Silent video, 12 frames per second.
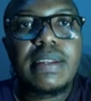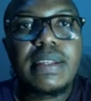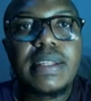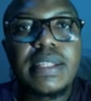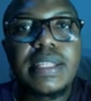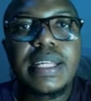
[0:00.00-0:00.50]

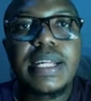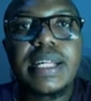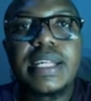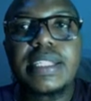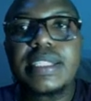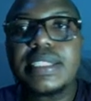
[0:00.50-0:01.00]
Yeah,
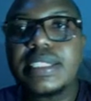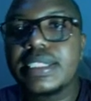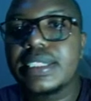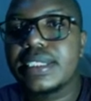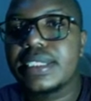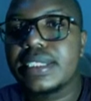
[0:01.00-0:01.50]
this
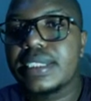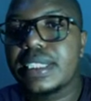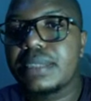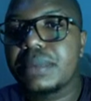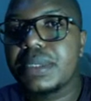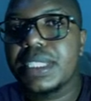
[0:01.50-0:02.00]
can
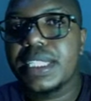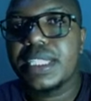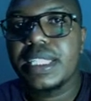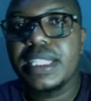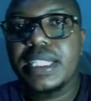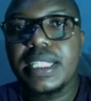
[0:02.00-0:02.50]
be okay
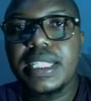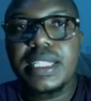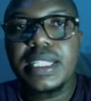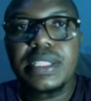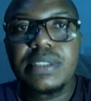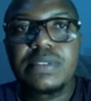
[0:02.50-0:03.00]

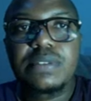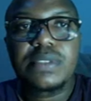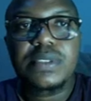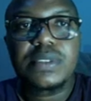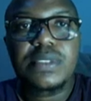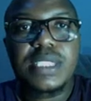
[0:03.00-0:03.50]
for
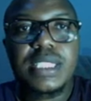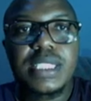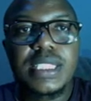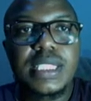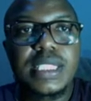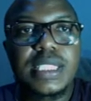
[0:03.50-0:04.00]
today,
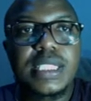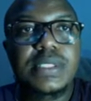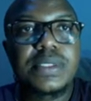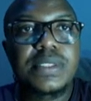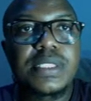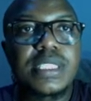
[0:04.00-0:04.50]

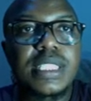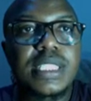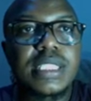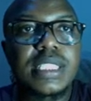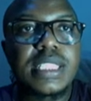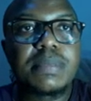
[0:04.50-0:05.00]
which can
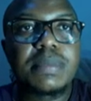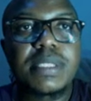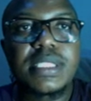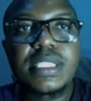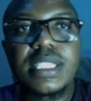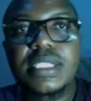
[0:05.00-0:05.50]
help us
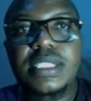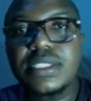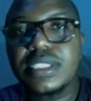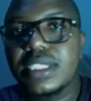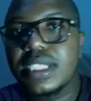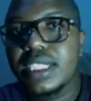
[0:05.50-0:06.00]
illustrate.
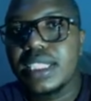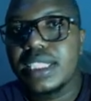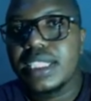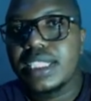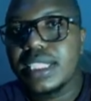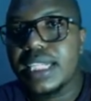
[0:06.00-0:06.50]

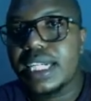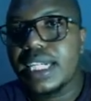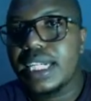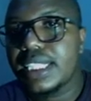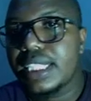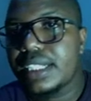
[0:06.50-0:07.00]
Yeah,
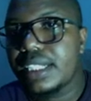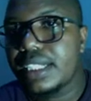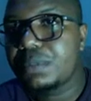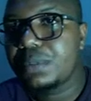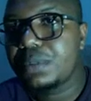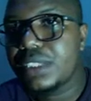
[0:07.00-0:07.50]
I
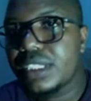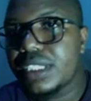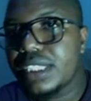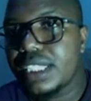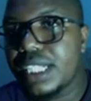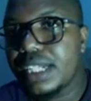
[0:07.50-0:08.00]
just
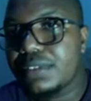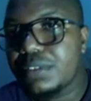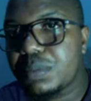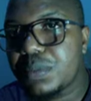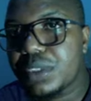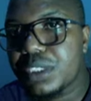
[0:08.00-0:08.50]
have to
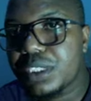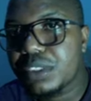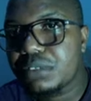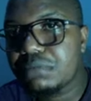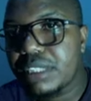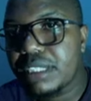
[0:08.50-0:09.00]
put it in
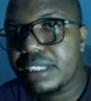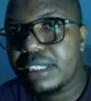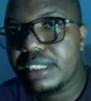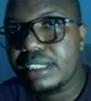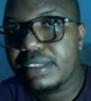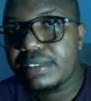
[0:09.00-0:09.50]
my
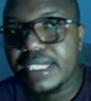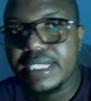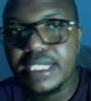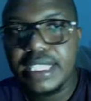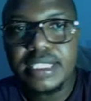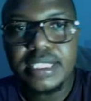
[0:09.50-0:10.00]
right
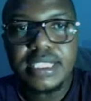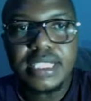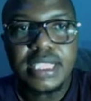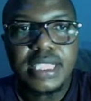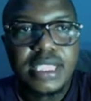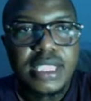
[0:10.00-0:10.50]
hand side here.
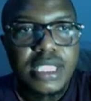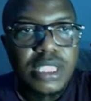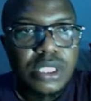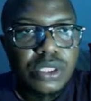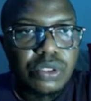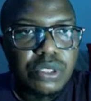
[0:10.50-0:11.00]

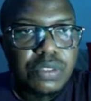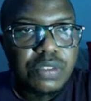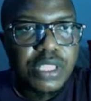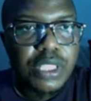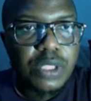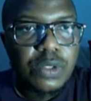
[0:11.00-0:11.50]
So if you
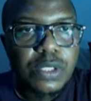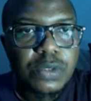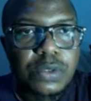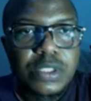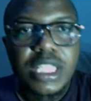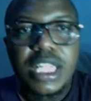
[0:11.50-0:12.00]
can look at what
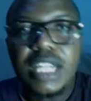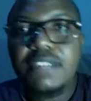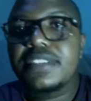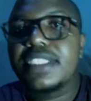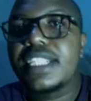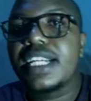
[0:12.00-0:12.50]
I have
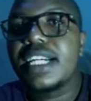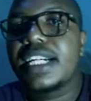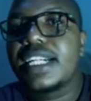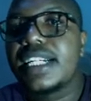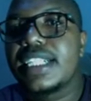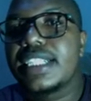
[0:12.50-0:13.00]
here,
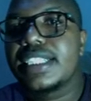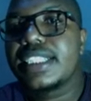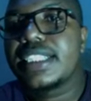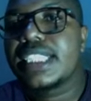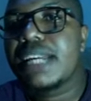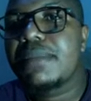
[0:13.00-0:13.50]
is the
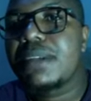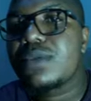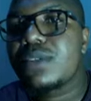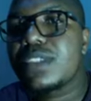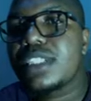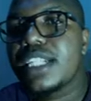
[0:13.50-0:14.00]
same as
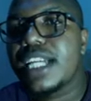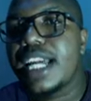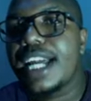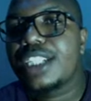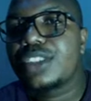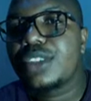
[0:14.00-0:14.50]
what I
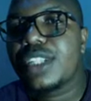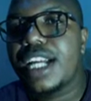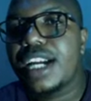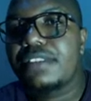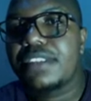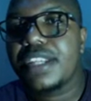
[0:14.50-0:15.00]
actually
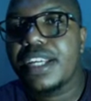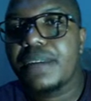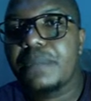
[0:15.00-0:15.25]
have here